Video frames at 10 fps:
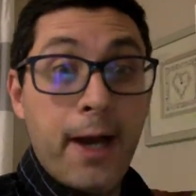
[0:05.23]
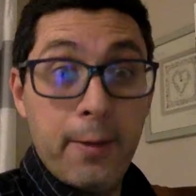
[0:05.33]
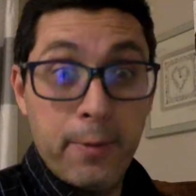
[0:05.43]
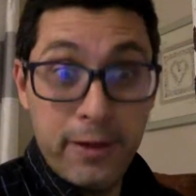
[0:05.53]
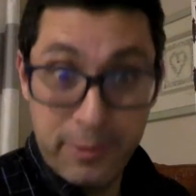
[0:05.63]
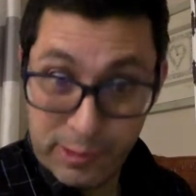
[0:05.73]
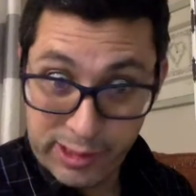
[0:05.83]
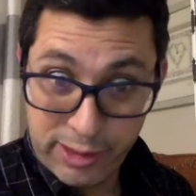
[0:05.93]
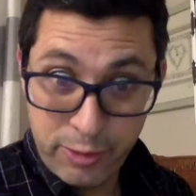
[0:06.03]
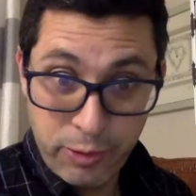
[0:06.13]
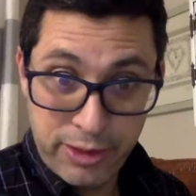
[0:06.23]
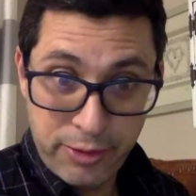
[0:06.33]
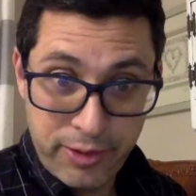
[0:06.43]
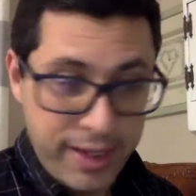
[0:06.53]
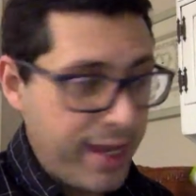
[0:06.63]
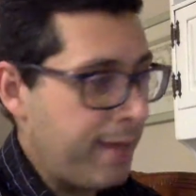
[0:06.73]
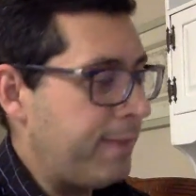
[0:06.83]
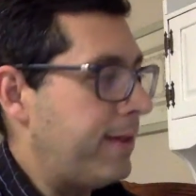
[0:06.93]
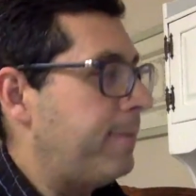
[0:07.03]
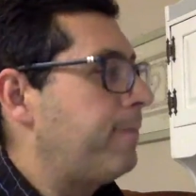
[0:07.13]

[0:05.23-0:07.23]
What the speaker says: I wonder what's going to happen.